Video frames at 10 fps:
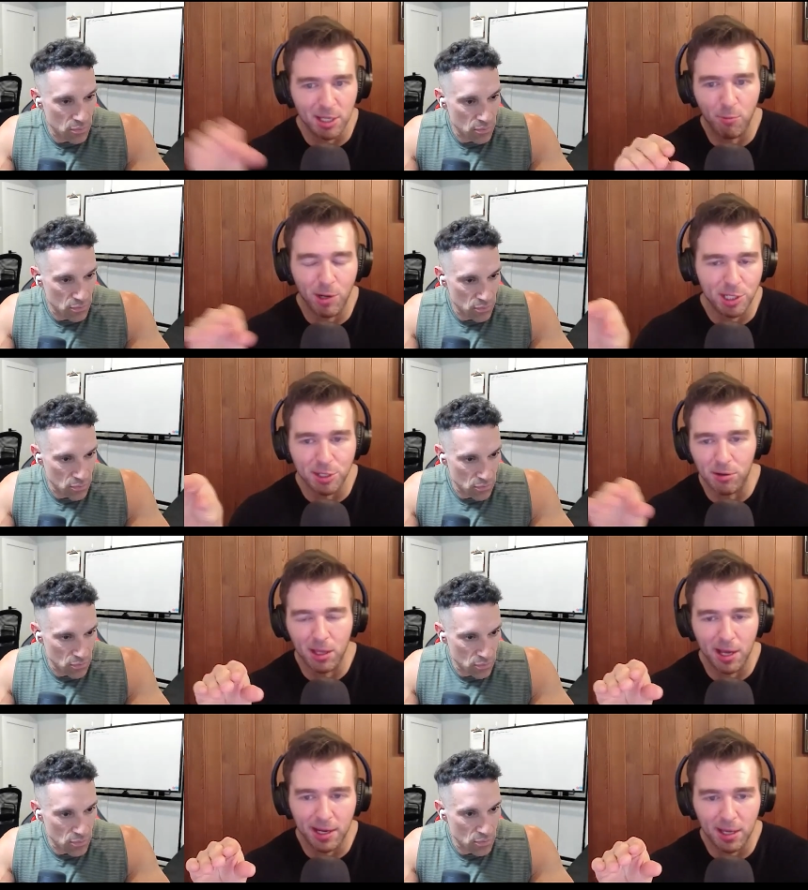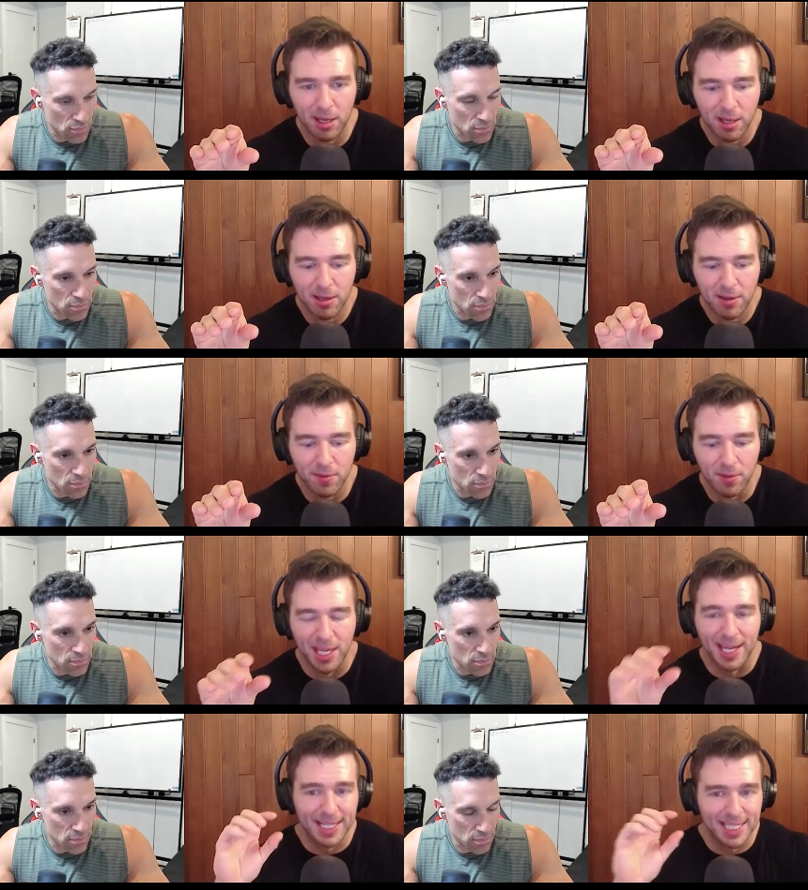Speaker 1: in which they're like,
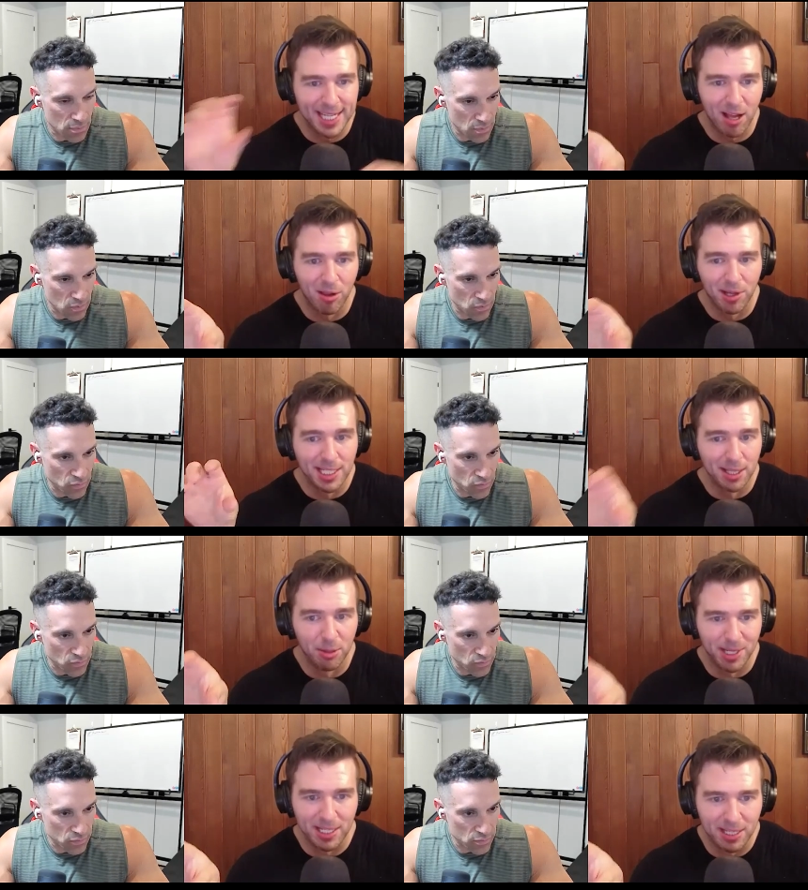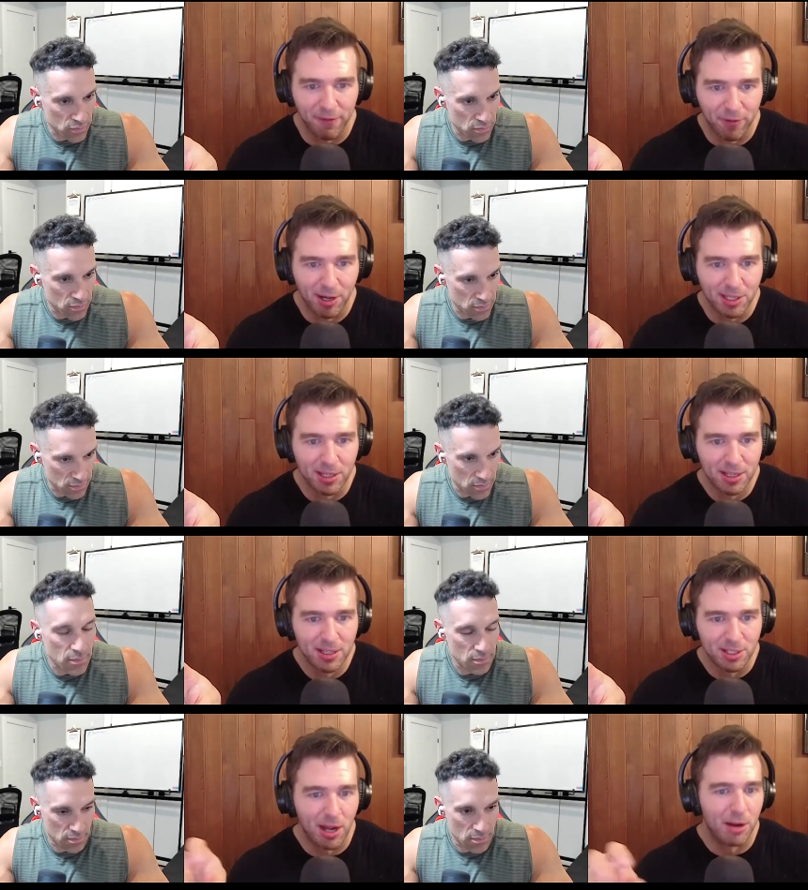they excel is a little bit different.
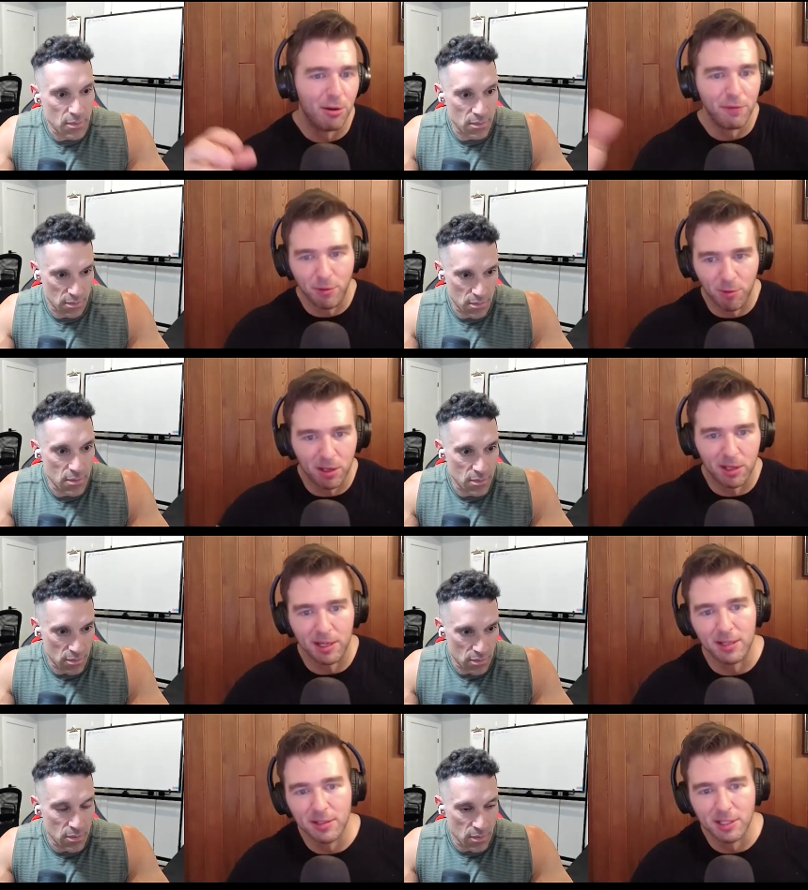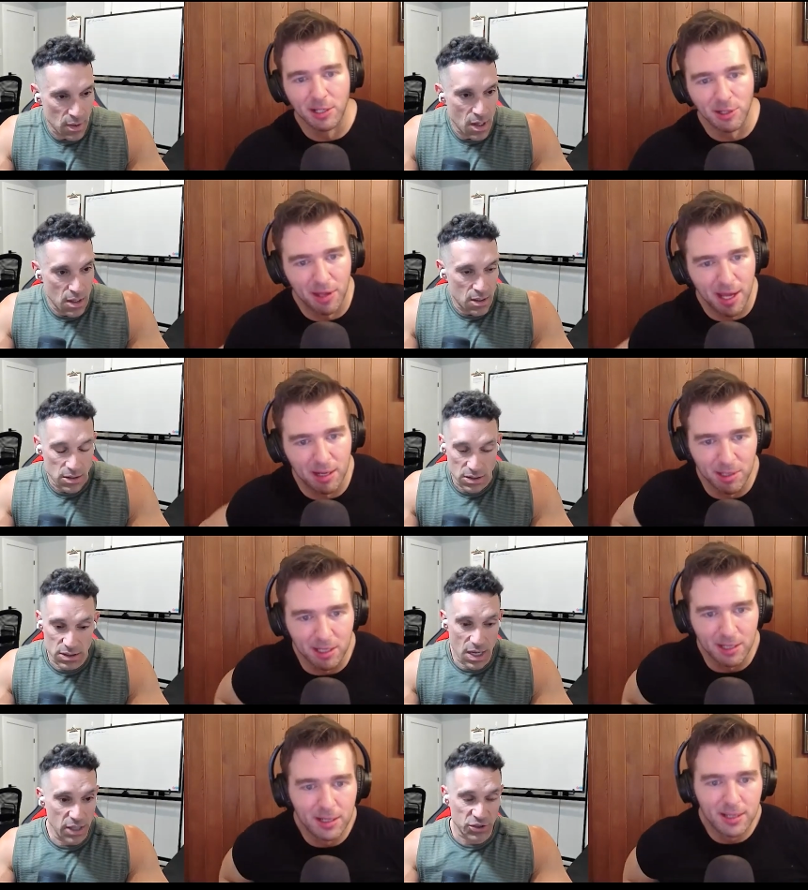So I don't know if you want to like touch on that a
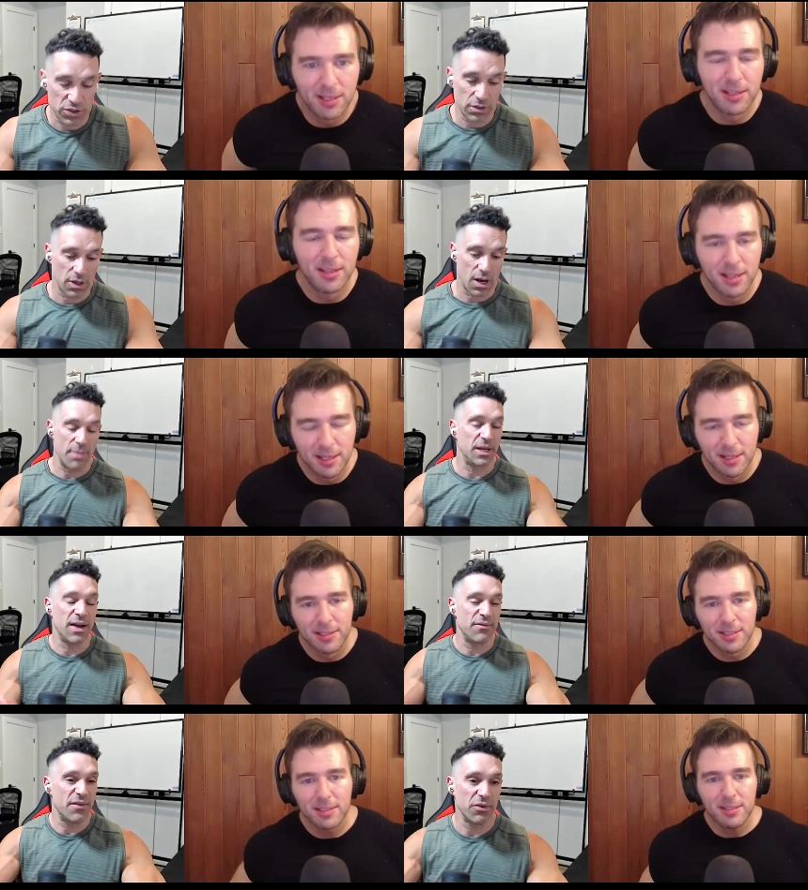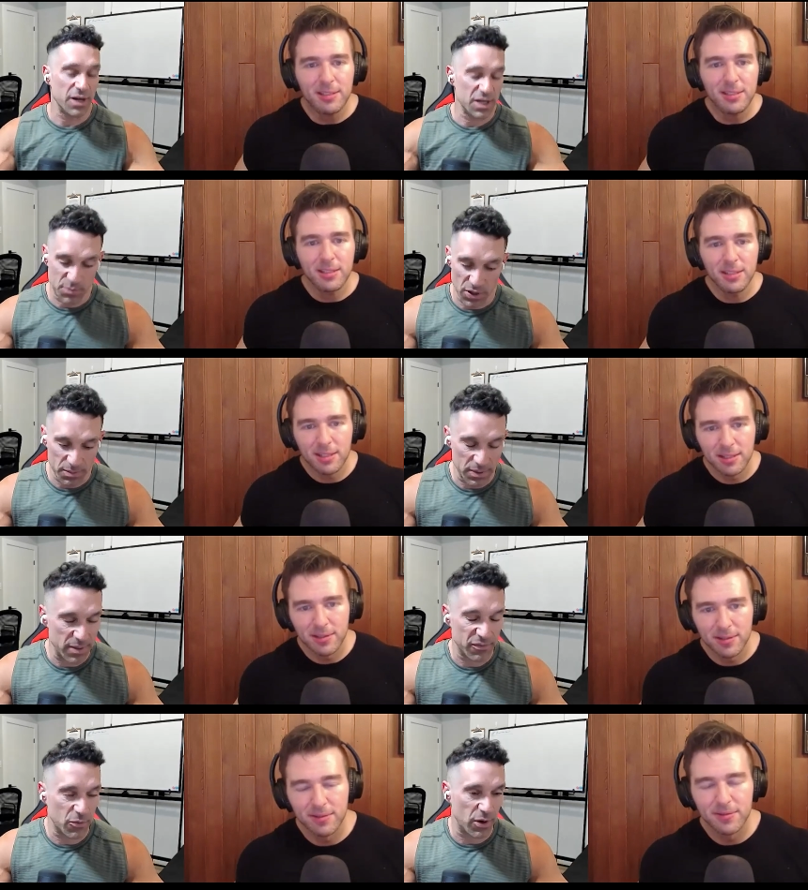
Speaker 2: bit. Yeah, sure. I mean, I've never read his book, but
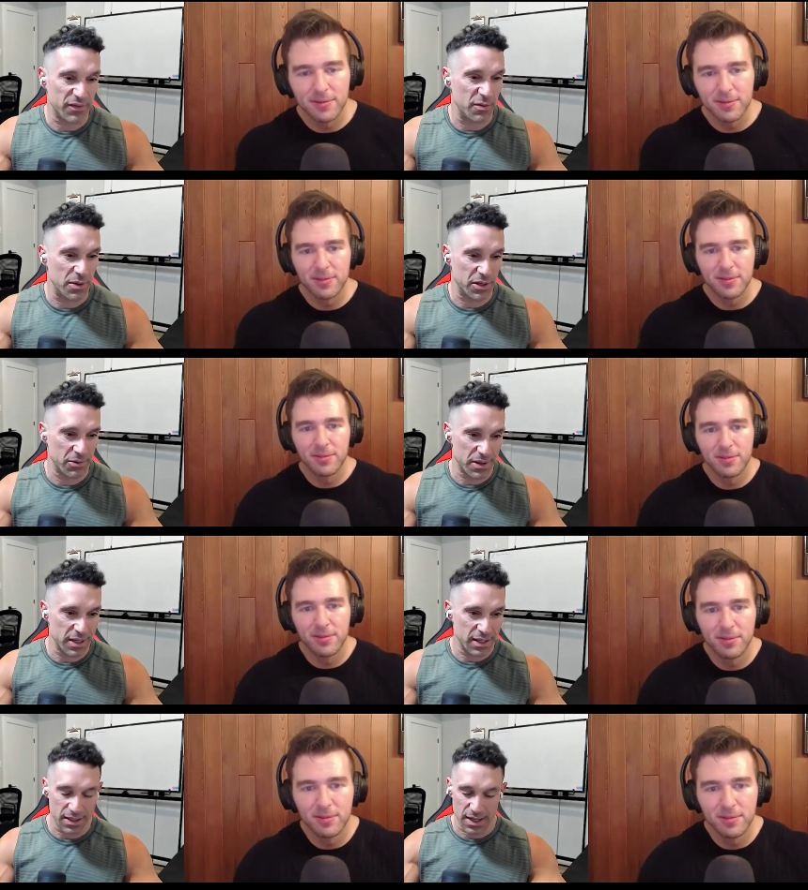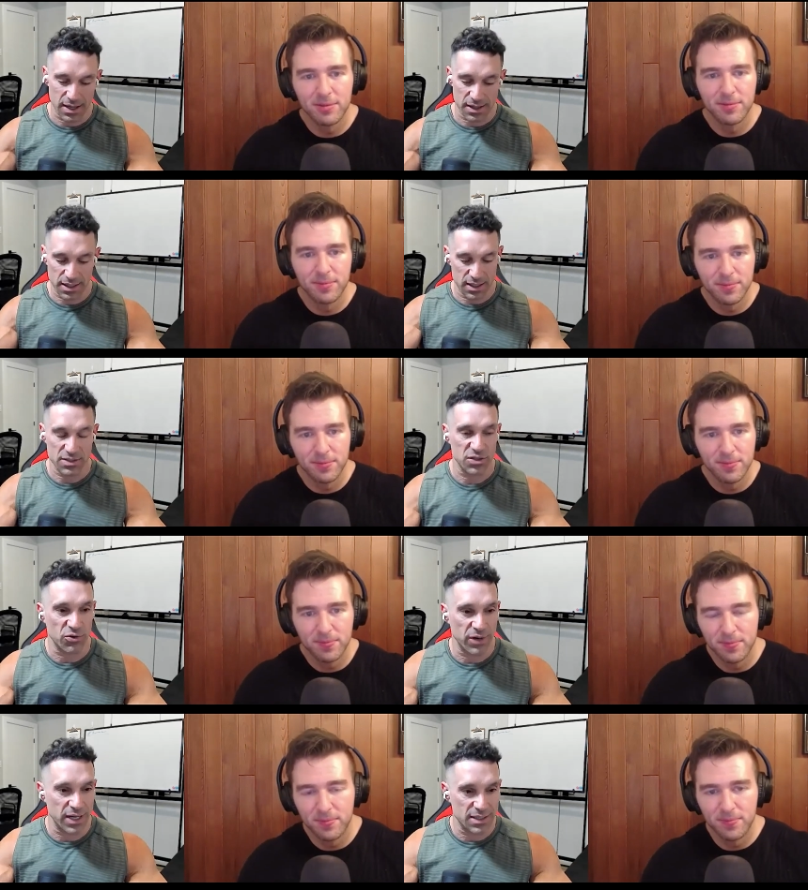I'm quite familiar with it. And I think it's a
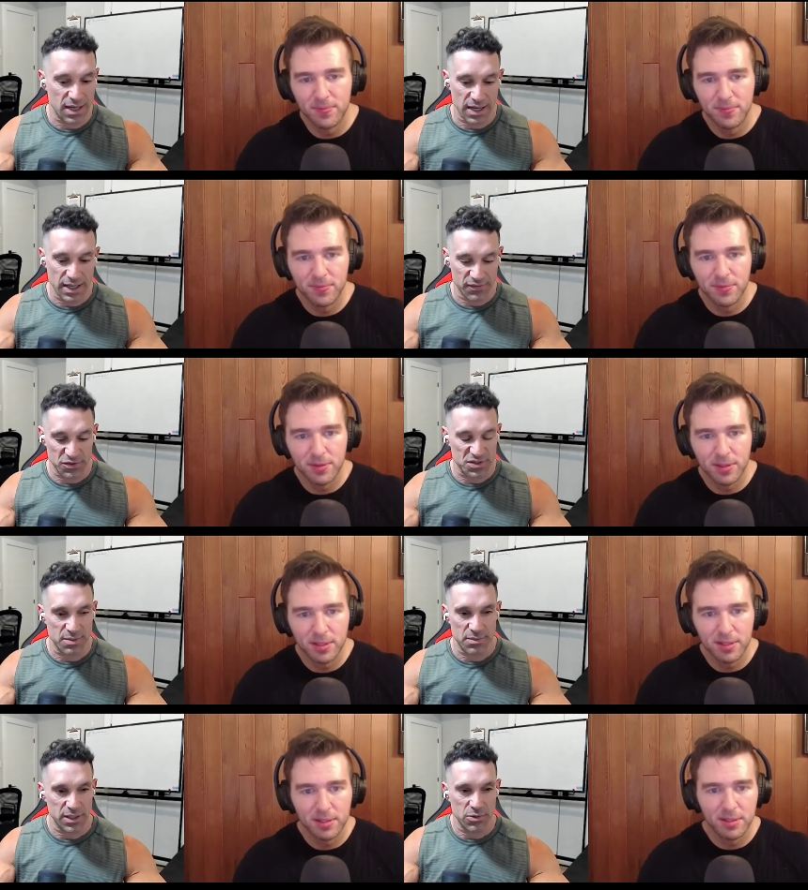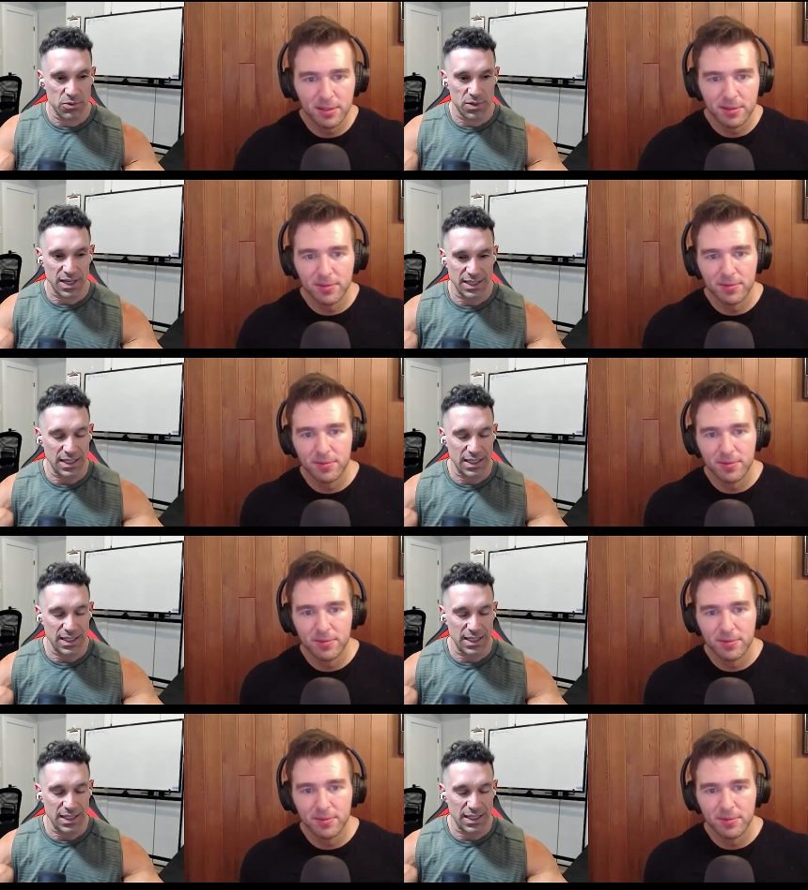great diet for somebody who can